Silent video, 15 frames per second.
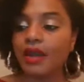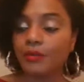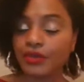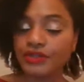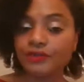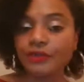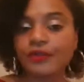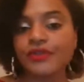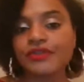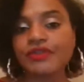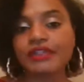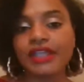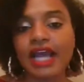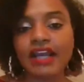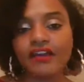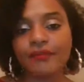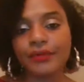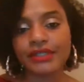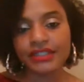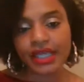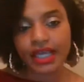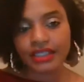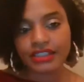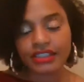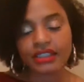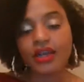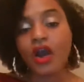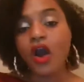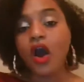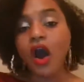which produces a lack of
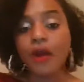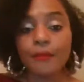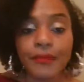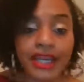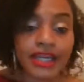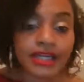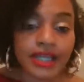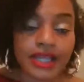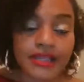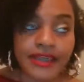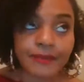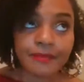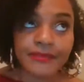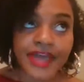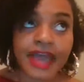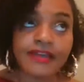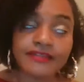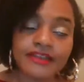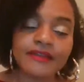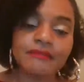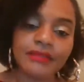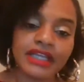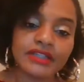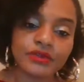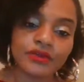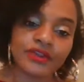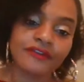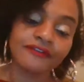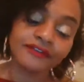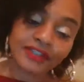protection, meaning that then means on
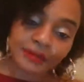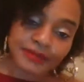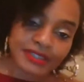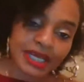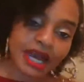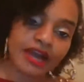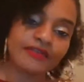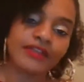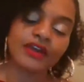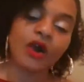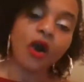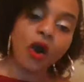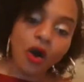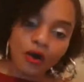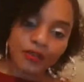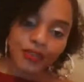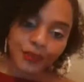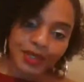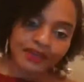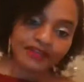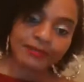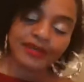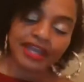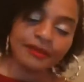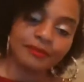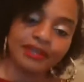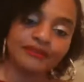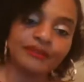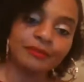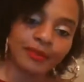the flip side that all three of them can
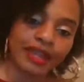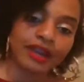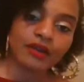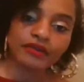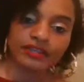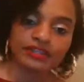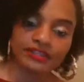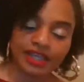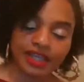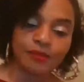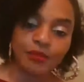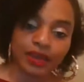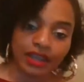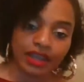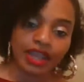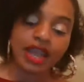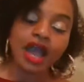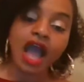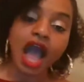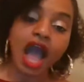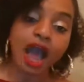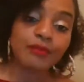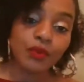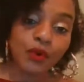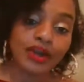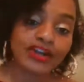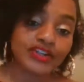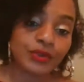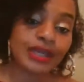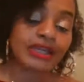be repaired the same way. I'm
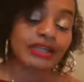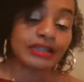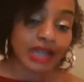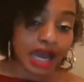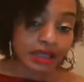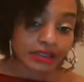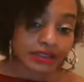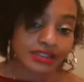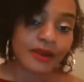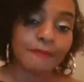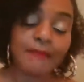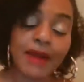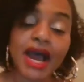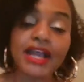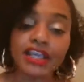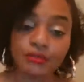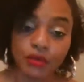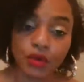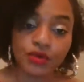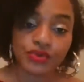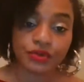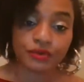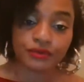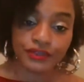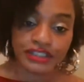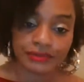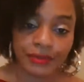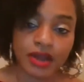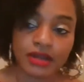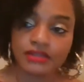going to acknowledge my emotional
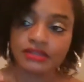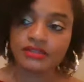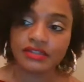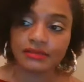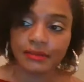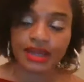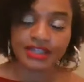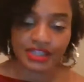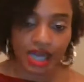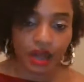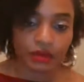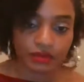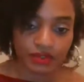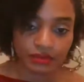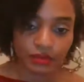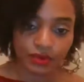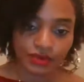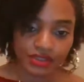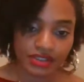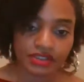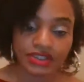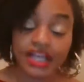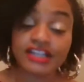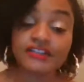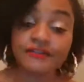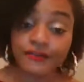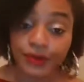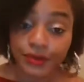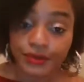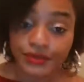response to my child's emotions. That's
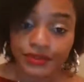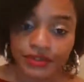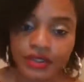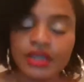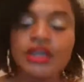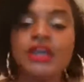first,